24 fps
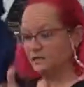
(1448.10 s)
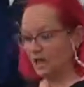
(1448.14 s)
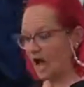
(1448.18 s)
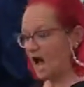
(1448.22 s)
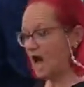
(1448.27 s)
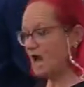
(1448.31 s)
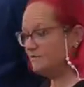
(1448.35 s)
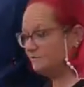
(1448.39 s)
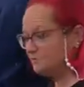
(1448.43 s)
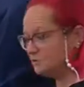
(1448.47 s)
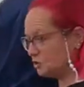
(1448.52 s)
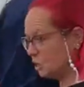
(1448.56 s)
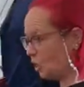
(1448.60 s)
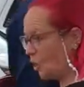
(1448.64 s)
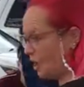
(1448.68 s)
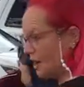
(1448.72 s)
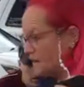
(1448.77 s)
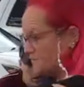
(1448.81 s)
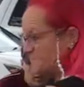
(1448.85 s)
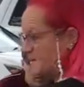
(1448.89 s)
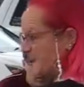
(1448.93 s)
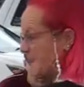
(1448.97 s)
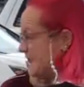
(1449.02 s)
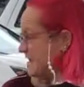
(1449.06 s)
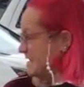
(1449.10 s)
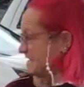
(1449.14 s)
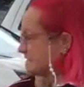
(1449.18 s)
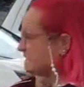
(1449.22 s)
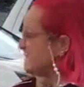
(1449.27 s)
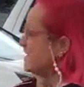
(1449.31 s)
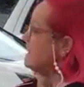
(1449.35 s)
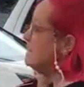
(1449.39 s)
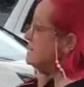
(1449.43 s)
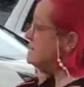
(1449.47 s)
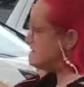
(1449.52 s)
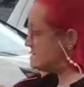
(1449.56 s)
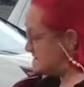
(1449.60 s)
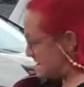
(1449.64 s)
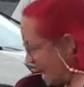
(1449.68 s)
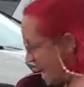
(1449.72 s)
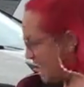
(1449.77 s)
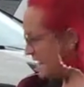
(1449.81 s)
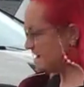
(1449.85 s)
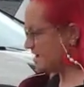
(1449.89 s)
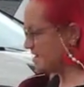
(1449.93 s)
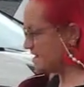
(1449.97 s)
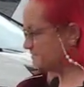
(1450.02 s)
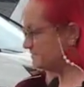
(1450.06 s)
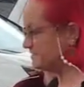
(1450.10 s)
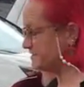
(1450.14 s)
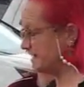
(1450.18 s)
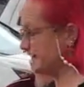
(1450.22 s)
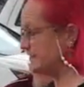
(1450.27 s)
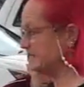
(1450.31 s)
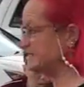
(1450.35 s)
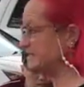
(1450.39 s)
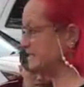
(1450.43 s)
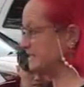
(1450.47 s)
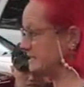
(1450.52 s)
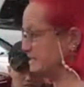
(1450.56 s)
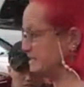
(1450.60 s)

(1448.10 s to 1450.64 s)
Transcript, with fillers: love, joy, peace, none of those things